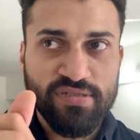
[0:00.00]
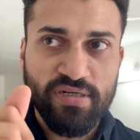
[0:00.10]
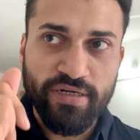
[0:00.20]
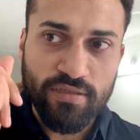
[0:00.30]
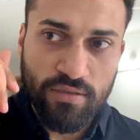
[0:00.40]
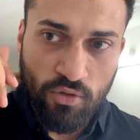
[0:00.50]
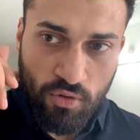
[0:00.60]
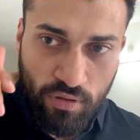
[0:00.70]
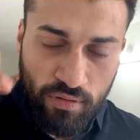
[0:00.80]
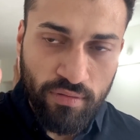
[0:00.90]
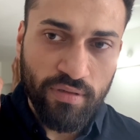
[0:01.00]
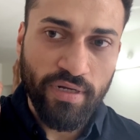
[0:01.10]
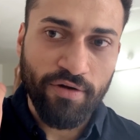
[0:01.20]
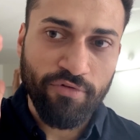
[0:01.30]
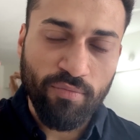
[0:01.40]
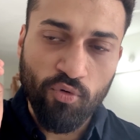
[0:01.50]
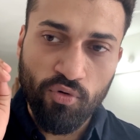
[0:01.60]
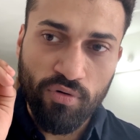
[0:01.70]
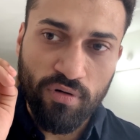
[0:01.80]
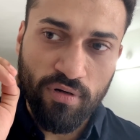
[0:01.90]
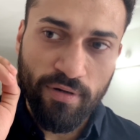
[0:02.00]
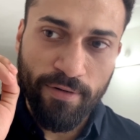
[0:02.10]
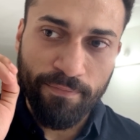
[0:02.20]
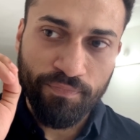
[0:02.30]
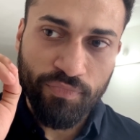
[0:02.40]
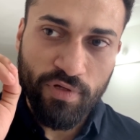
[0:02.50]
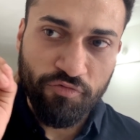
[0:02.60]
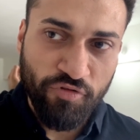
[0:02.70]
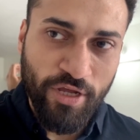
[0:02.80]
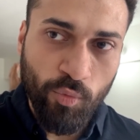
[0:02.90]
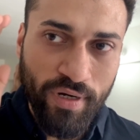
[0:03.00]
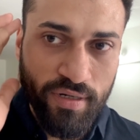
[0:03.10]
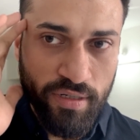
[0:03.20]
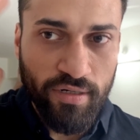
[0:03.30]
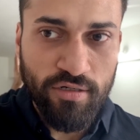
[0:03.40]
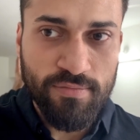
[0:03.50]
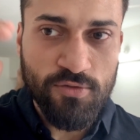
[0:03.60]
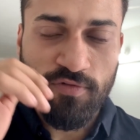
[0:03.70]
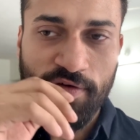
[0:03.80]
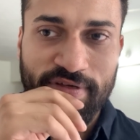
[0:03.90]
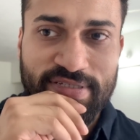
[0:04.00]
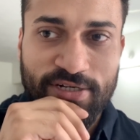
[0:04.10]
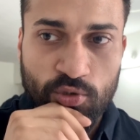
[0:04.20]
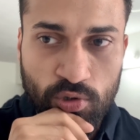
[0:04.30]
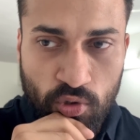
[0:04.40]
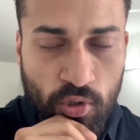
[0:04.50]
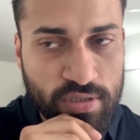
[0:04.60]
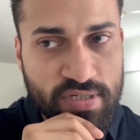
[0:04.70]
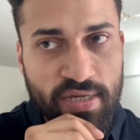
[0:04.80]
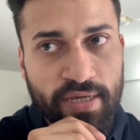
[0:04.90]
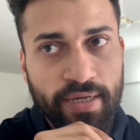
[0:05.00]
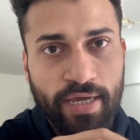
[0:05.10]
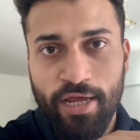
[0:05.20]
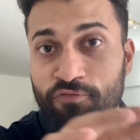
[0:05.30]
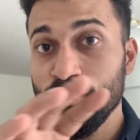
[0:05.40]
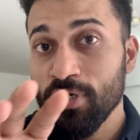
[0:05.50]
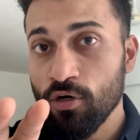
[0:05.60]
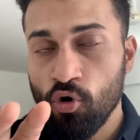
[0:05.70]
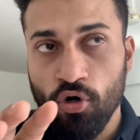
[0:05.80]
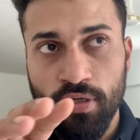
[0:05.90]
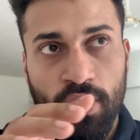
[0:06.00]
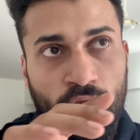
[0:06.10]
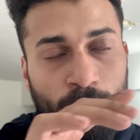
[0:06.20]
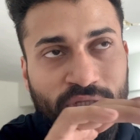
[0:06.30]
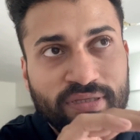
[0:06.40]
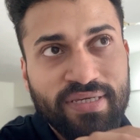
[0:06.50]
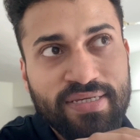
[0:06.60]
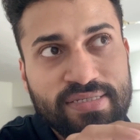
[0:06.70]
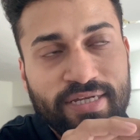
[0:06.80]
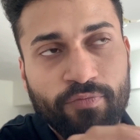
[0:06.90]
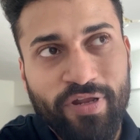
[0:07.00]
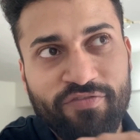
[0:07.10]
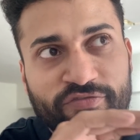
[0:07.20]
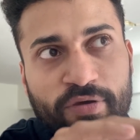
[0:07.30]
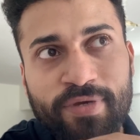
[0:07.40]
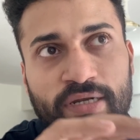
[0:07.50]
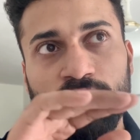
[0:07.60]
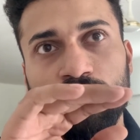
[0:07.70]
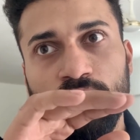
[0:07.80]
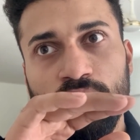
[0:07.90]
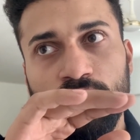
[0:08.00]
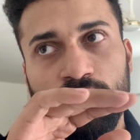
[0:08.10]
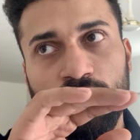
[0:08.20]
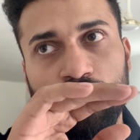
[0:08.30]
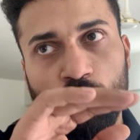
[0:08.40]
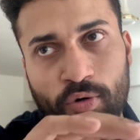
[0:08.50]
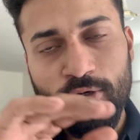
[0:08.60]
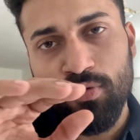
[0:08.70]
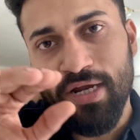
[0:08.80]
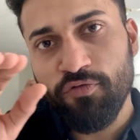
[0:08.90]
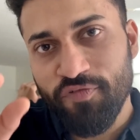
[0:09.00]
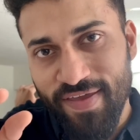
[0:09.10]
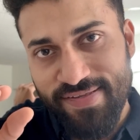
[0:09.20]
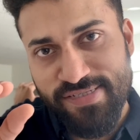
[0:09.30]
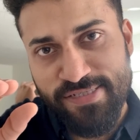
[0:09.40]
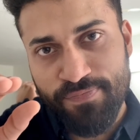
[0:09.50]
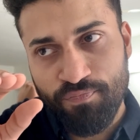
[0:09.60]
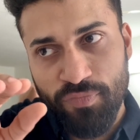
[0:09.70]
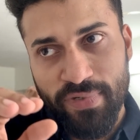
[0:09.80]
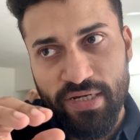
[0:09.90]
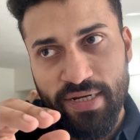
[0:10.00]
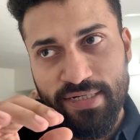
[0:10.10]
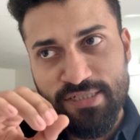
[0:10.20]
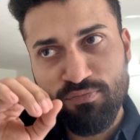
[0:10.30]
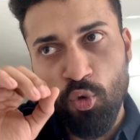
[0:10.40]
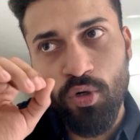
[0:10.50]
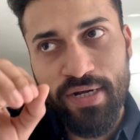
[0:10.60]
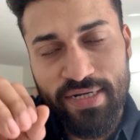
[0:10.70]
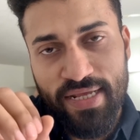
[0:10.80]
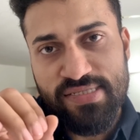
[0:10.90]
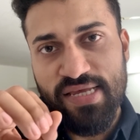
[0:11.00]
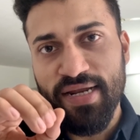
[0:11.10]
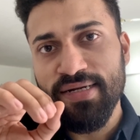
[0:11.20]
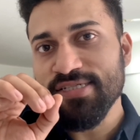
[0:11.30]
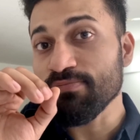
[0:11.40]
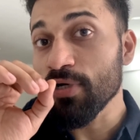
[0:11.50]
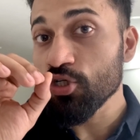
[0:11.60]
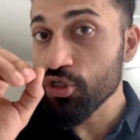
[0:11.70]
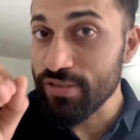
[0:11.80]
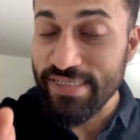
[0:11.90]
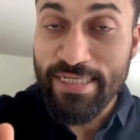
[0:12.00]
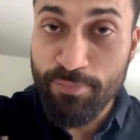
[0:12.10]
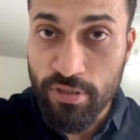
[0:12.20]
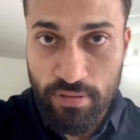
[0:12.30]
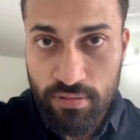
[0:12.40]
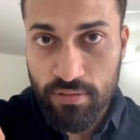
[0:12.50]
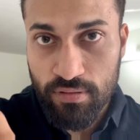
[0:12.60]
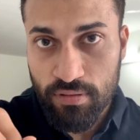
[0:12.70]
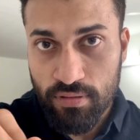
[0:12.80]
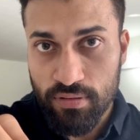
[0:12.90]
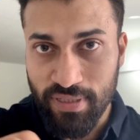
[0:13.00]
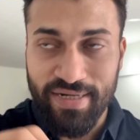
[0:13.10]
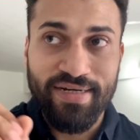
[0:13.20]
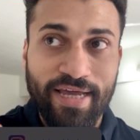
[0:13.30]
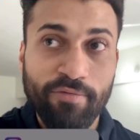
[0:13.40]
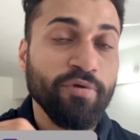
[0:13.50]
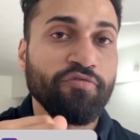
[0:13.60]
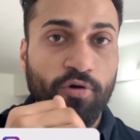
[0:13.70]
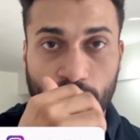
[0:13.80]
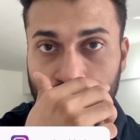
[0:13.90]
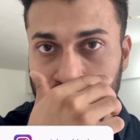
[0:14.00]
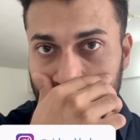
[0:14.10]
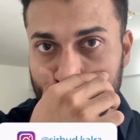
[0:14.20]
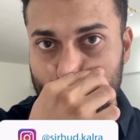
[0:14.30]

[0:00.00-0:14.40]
easily turned on and we are more frequent in terms of having sexual thoughts, and women are not. But the thing is that when women go into that phase, it is more intense and it is much deeper than it can be for a man,